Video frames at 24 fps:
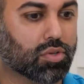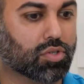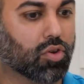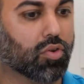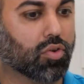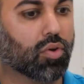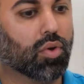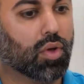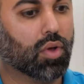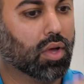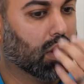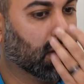
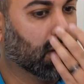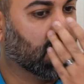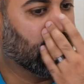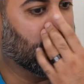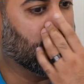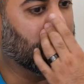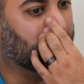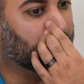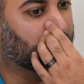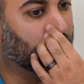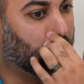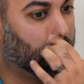So
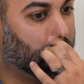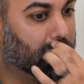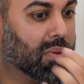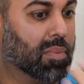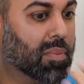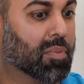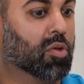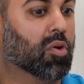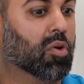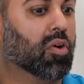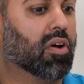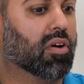a lot of
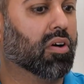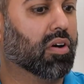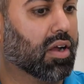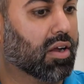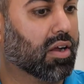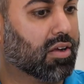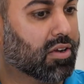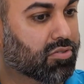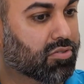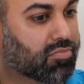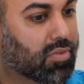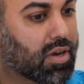people who are
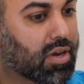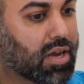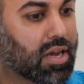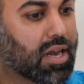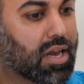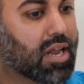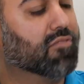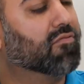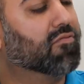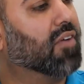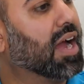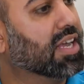
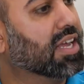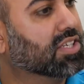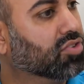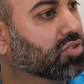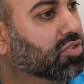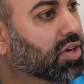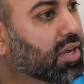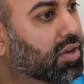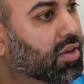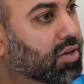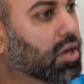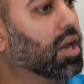in
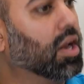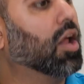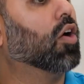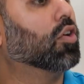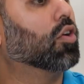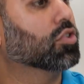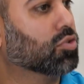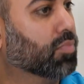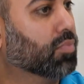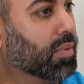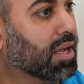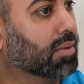advisory can
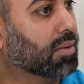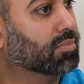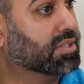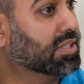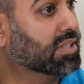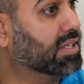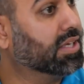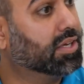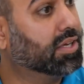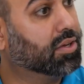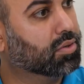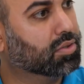also become
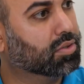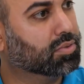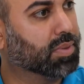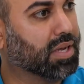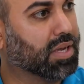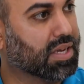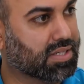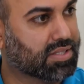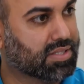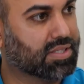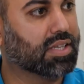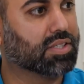CEOs
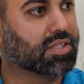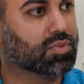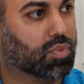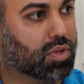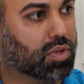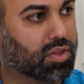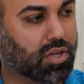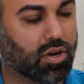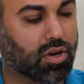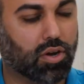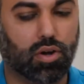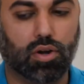because that's
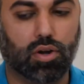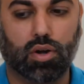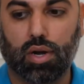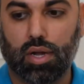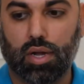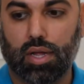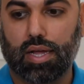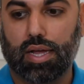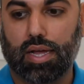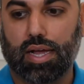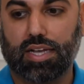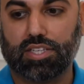what they're
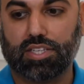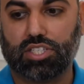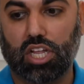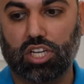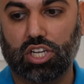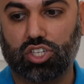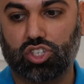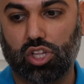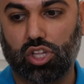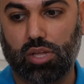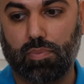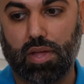
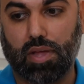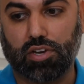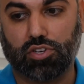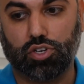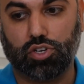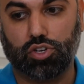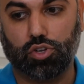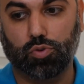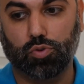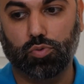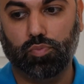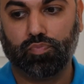essentially meant to
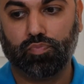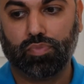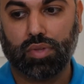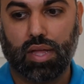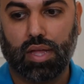do.